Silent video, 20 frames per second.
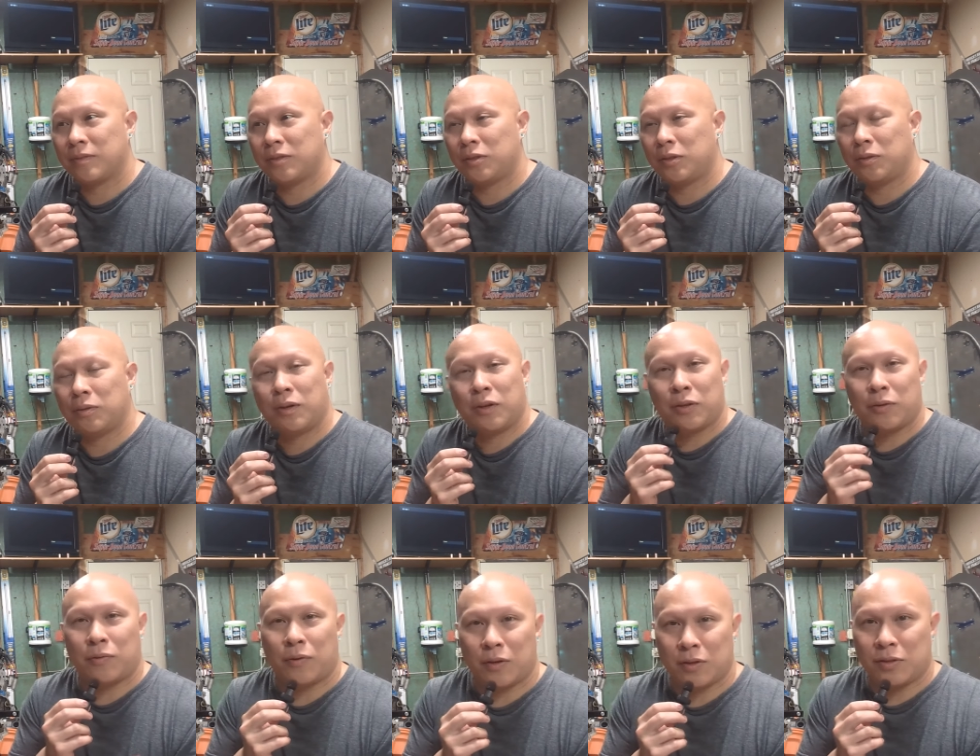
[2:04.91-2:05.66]
So
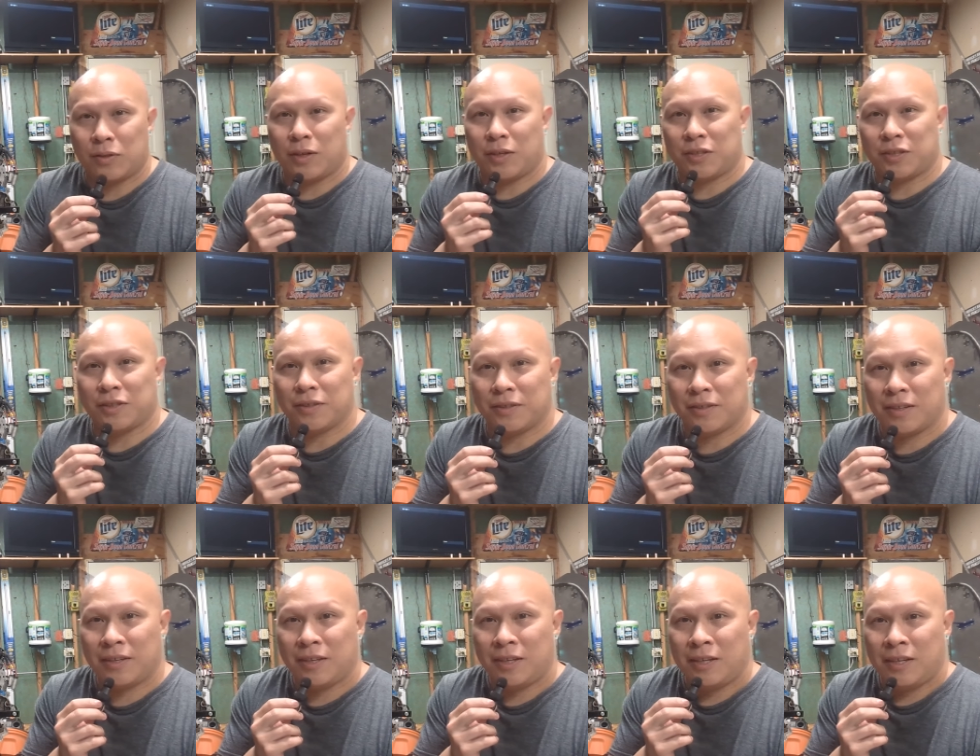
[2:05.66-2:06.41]
another frustration.
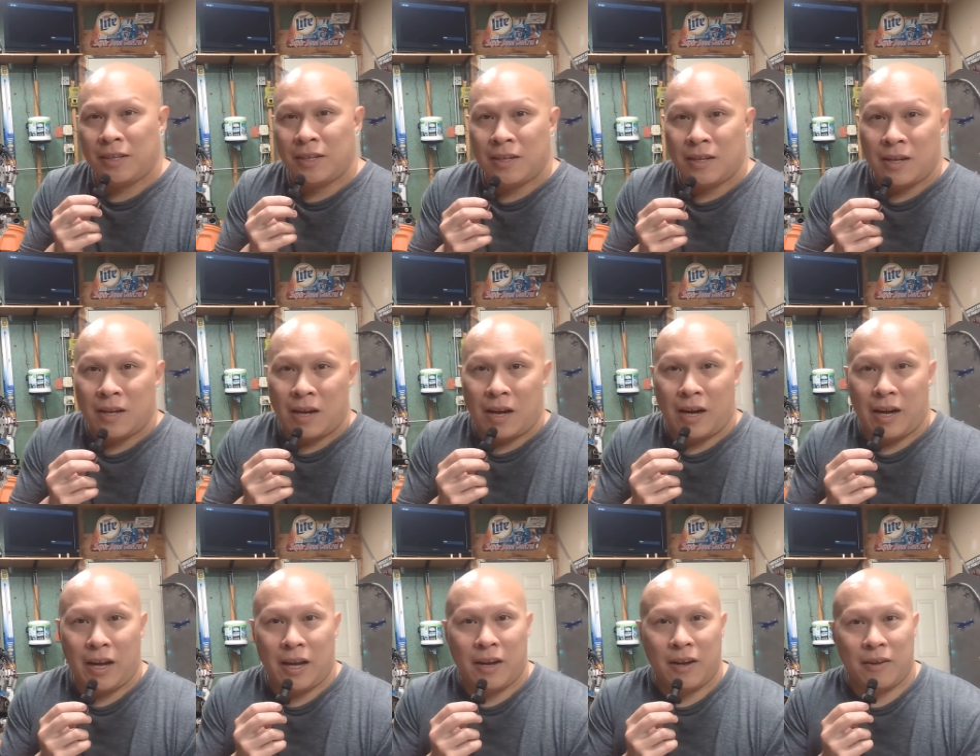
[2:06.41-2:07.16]

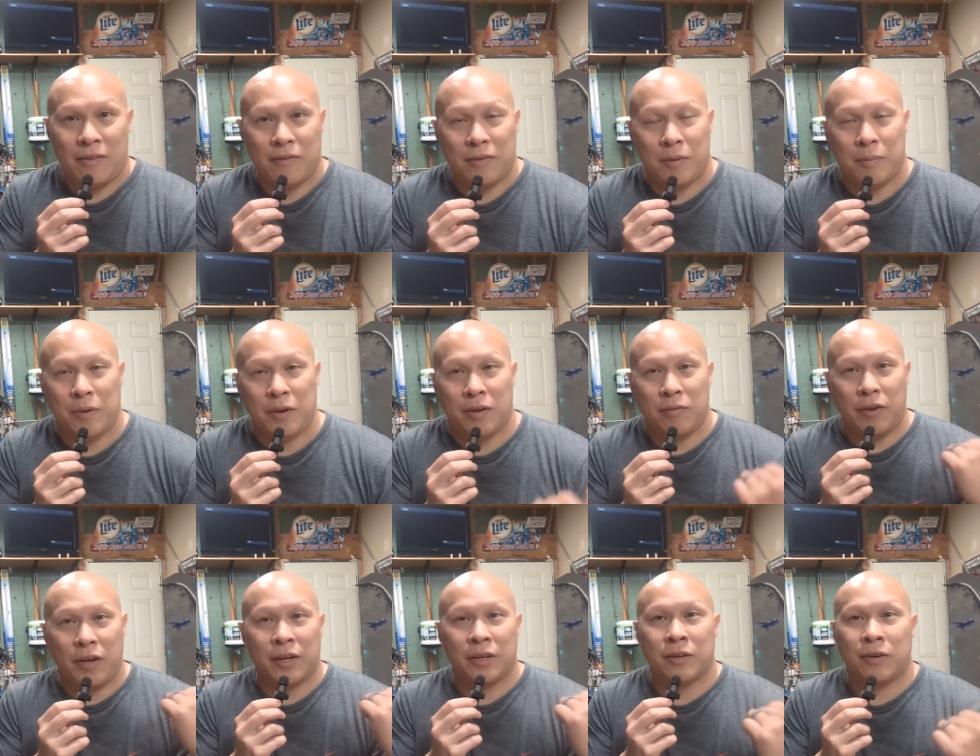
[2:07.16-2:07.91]
I have a bit
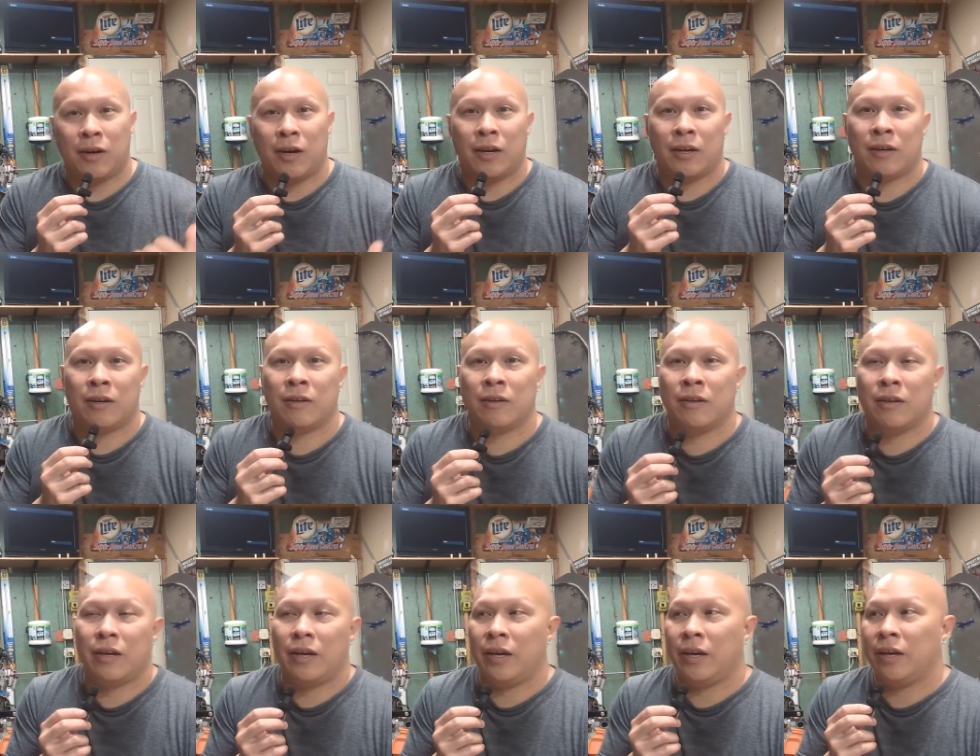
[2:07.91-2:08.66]
of angle
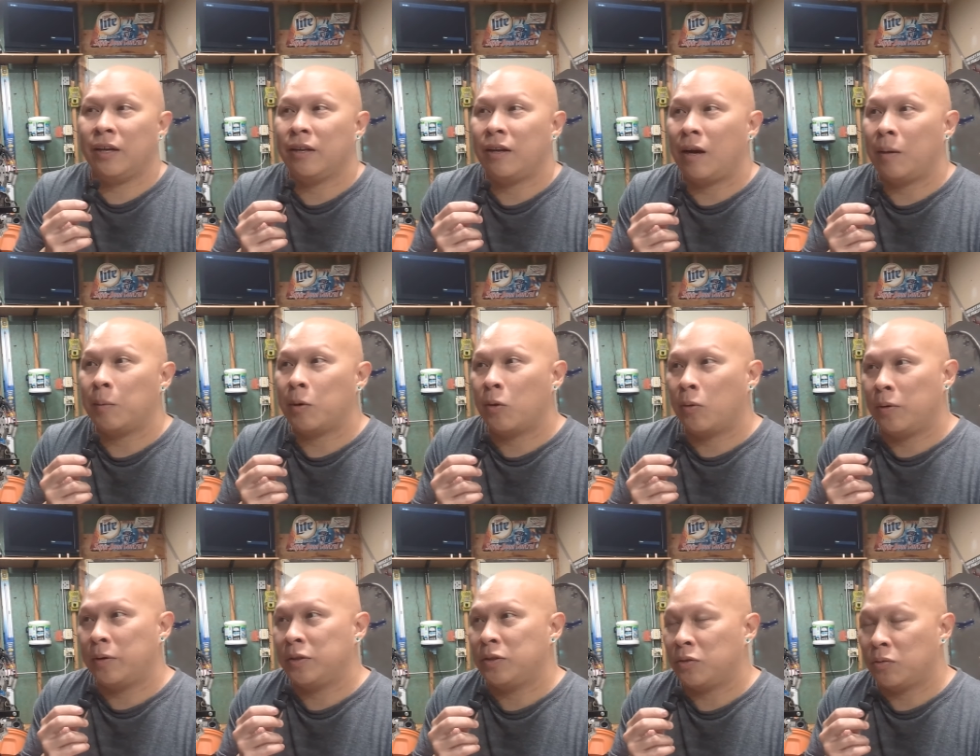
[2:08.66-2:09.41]
iron, and I'm
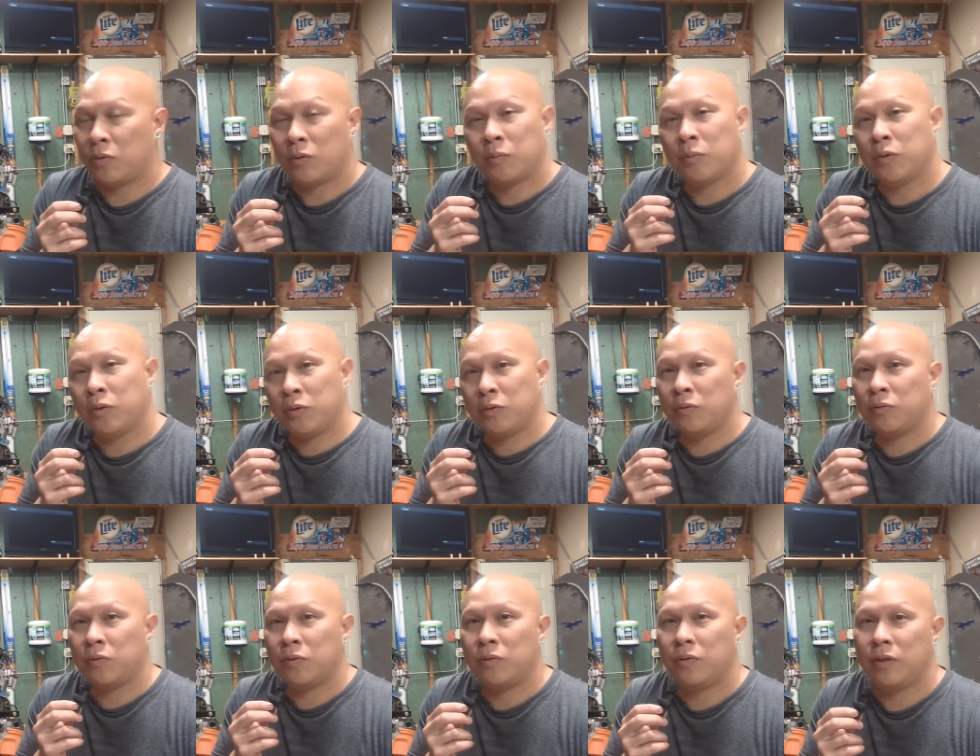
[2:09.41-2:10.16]
going to
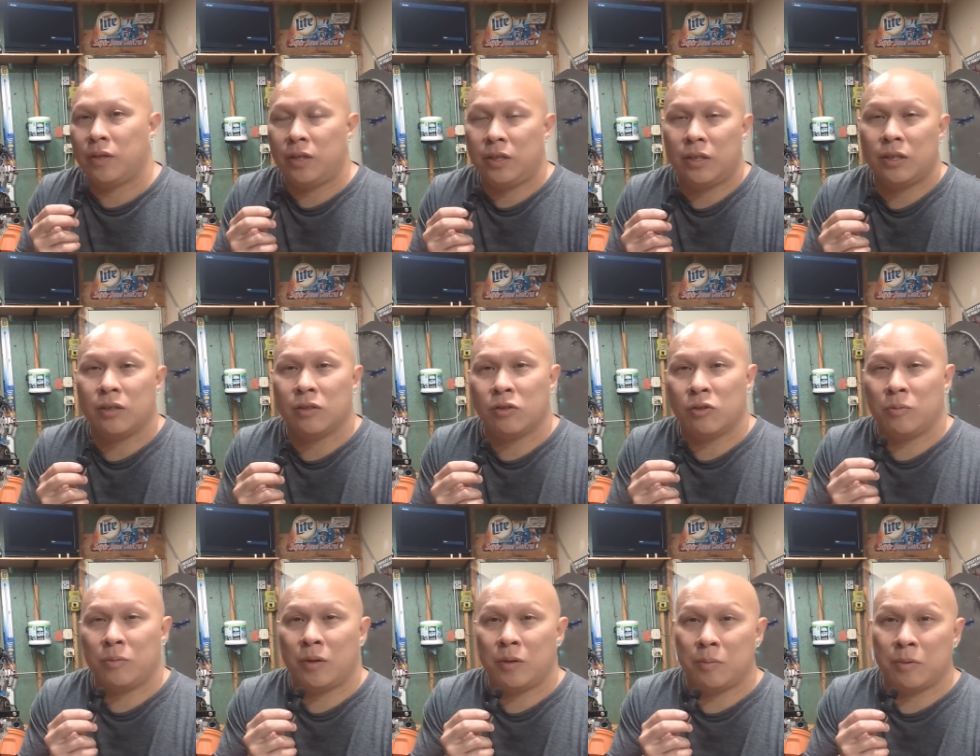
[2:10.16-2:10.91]
remove the
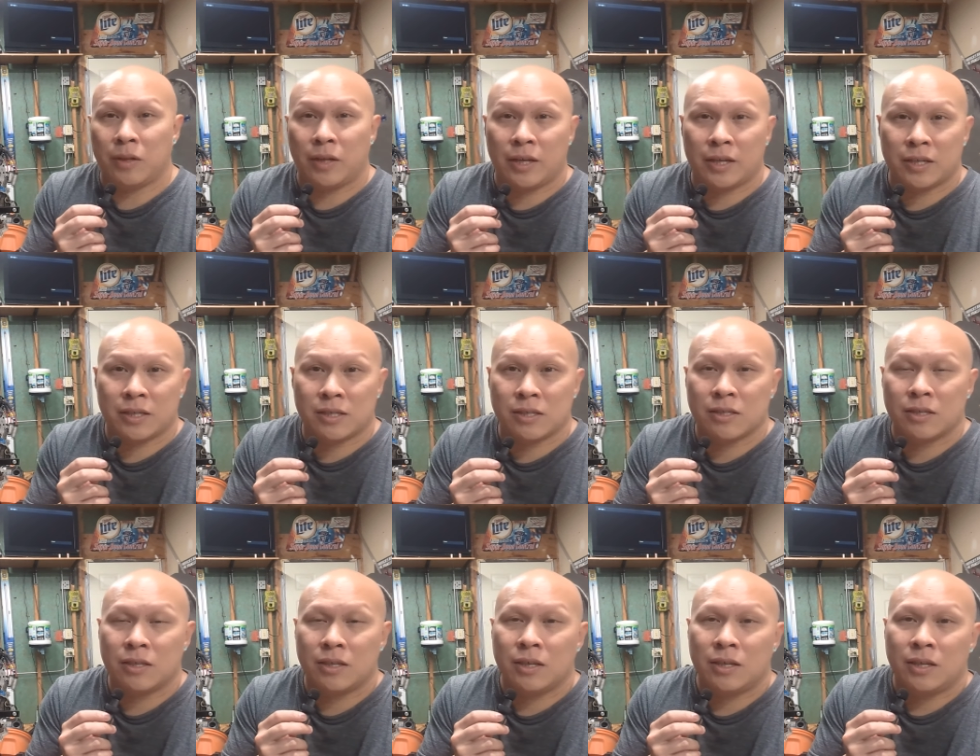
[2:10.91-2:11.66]
aluminum
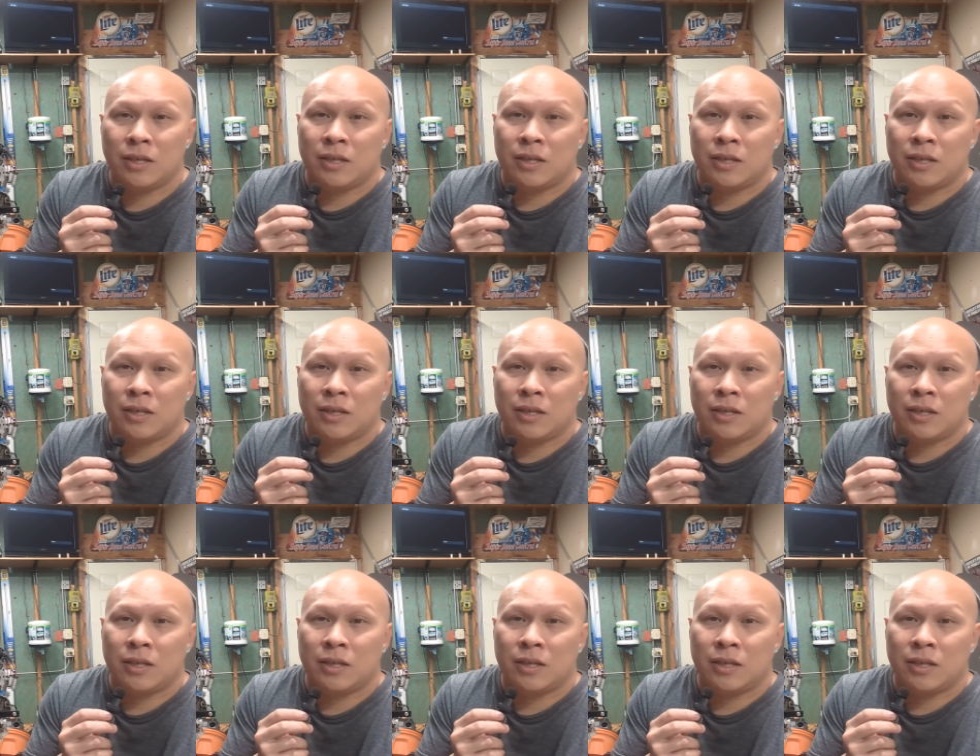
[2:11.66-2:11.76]
legs